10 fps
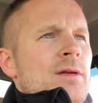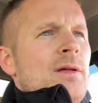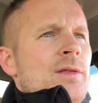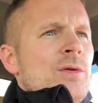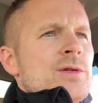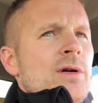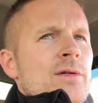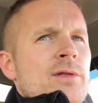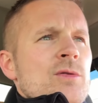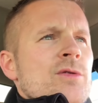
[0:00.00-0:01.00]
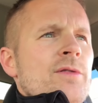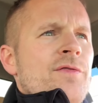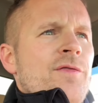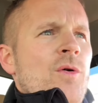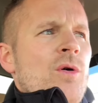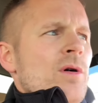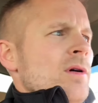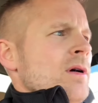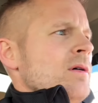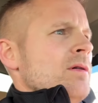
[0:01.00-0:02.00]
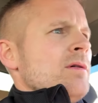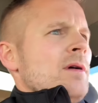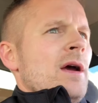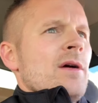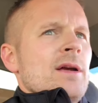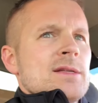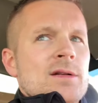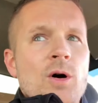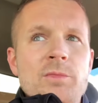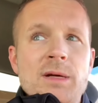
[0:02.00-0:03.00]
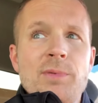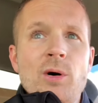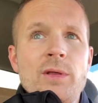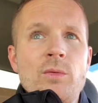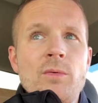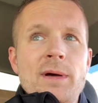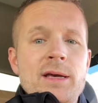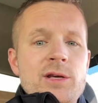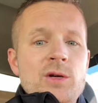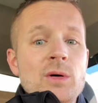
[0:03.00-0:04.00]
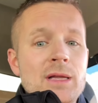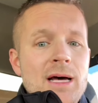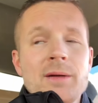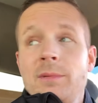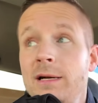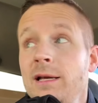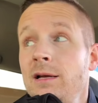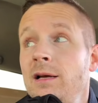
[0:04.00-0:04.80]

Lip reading: Those are the 4 areas in Home Depot that will make you a lot of money.